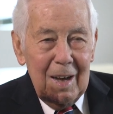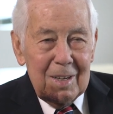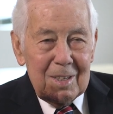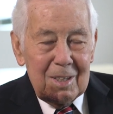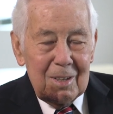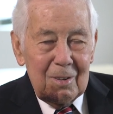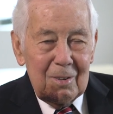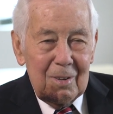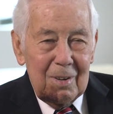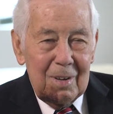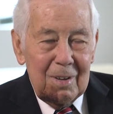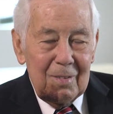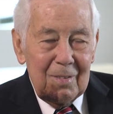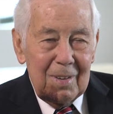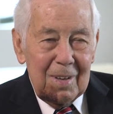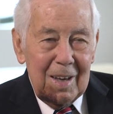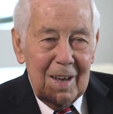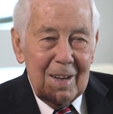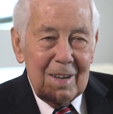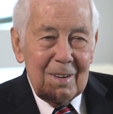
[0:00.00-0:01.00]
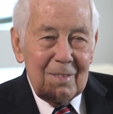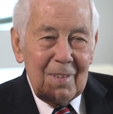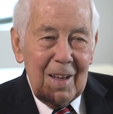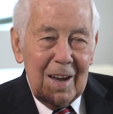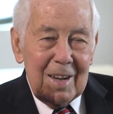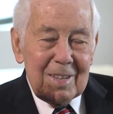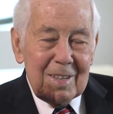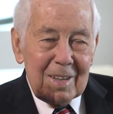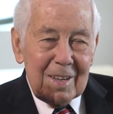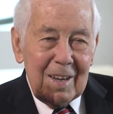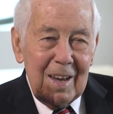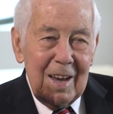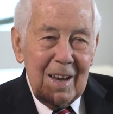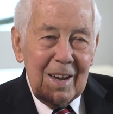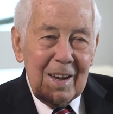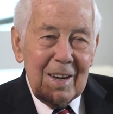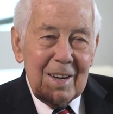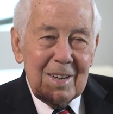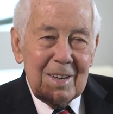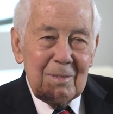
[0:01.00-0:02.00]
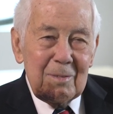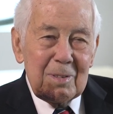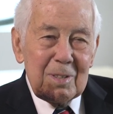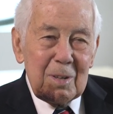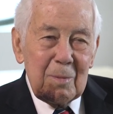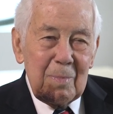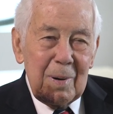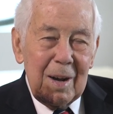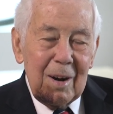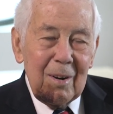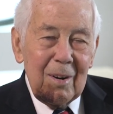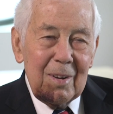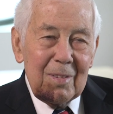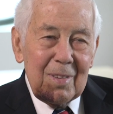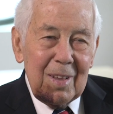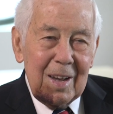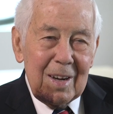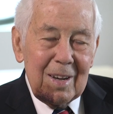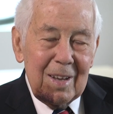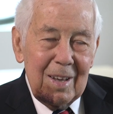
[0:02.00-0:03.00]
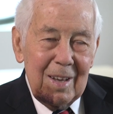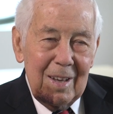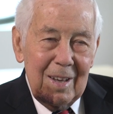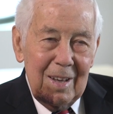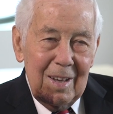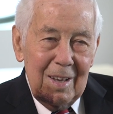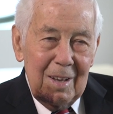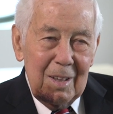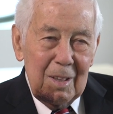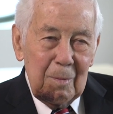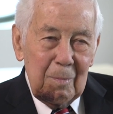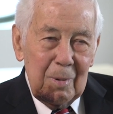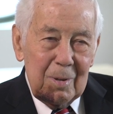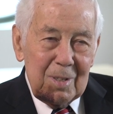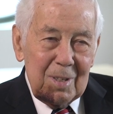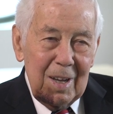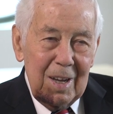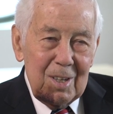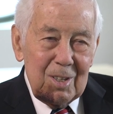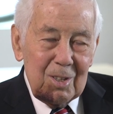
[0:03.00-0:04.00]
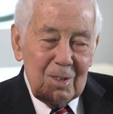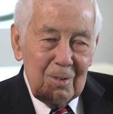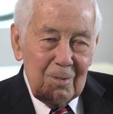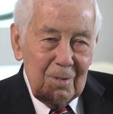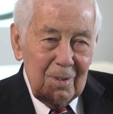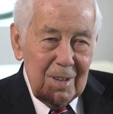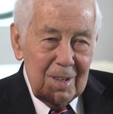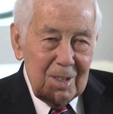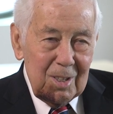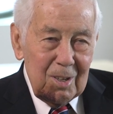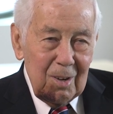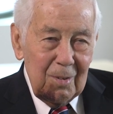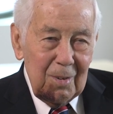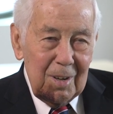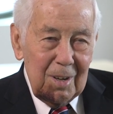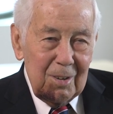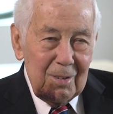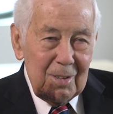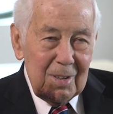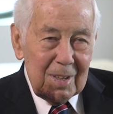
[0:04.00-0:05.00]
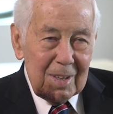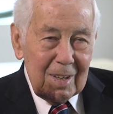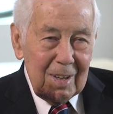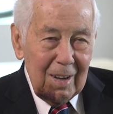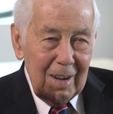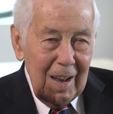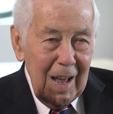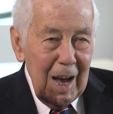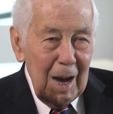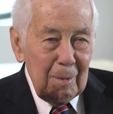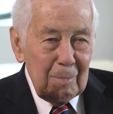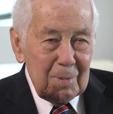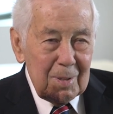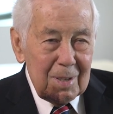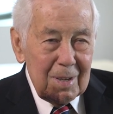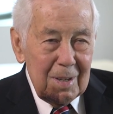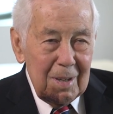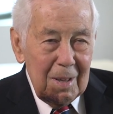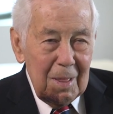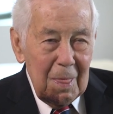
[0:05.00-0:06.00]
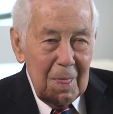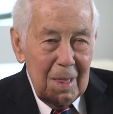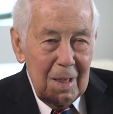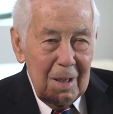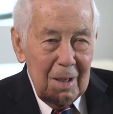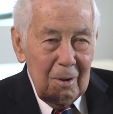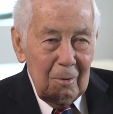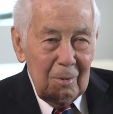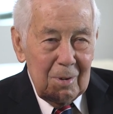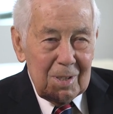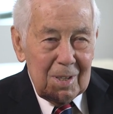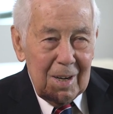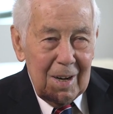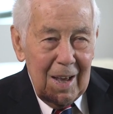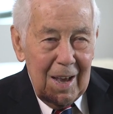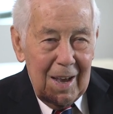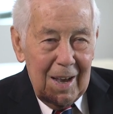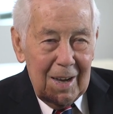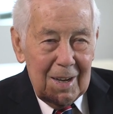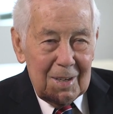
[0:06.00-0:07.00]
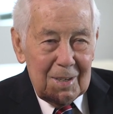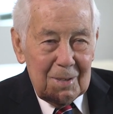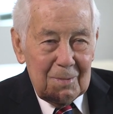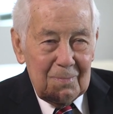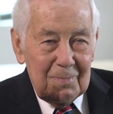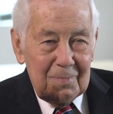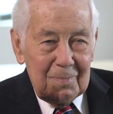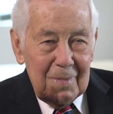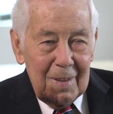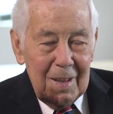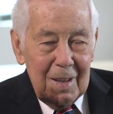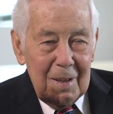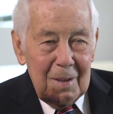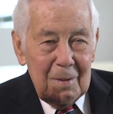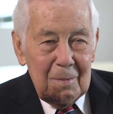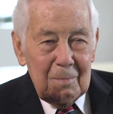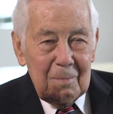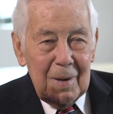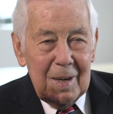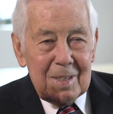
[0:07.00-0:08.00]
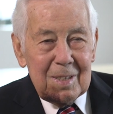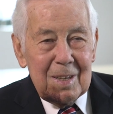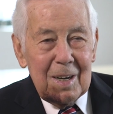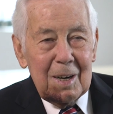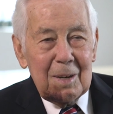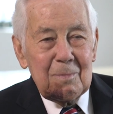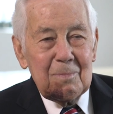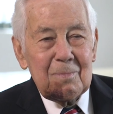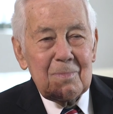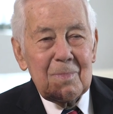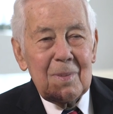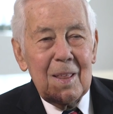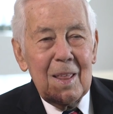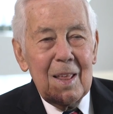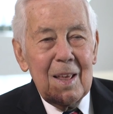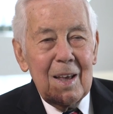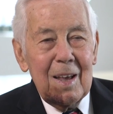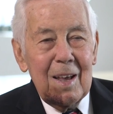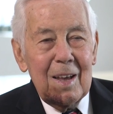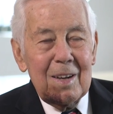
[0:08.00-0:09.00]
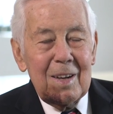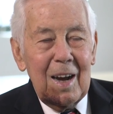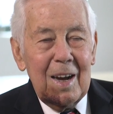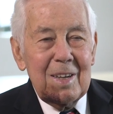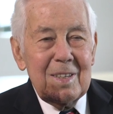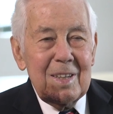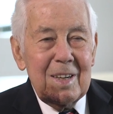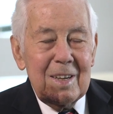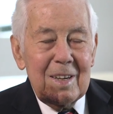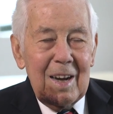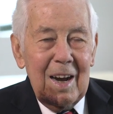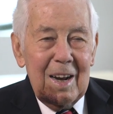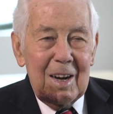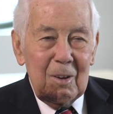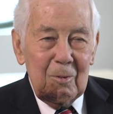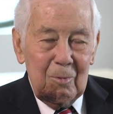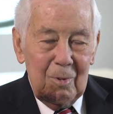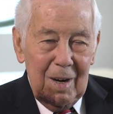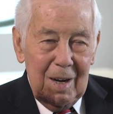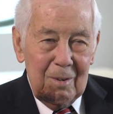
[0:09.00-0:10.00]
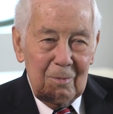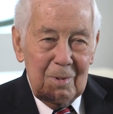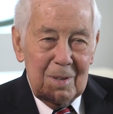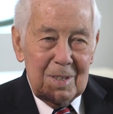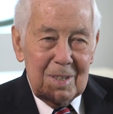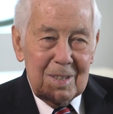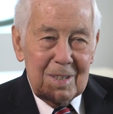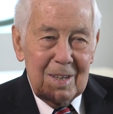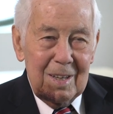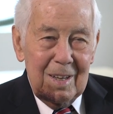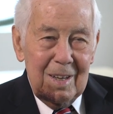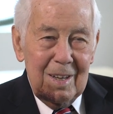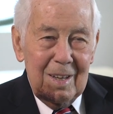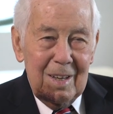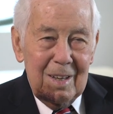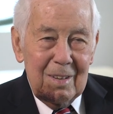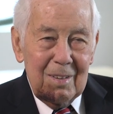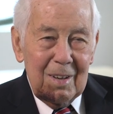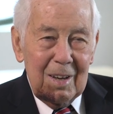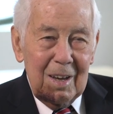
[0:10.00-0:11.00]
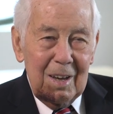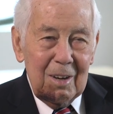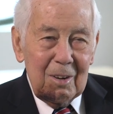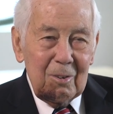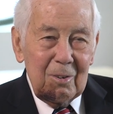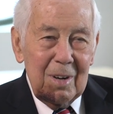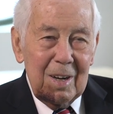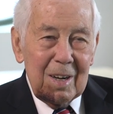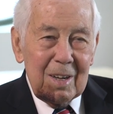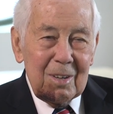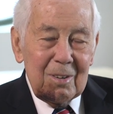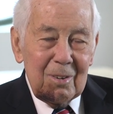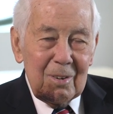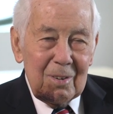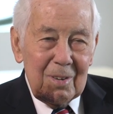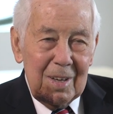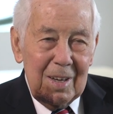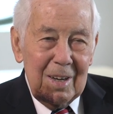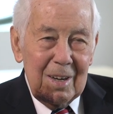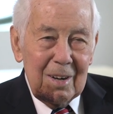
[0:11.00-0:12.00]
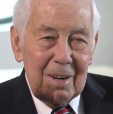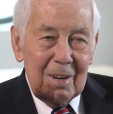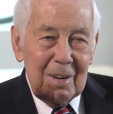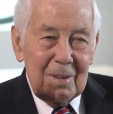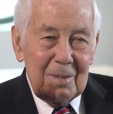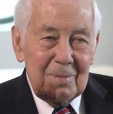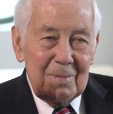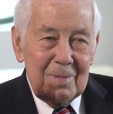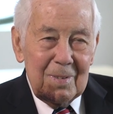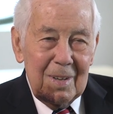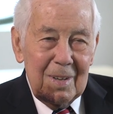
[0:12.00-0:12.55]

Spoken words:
to the end of that decade, it was apparent that the potential for the Soviet Union collapse was at hand. But 1991 was the critical year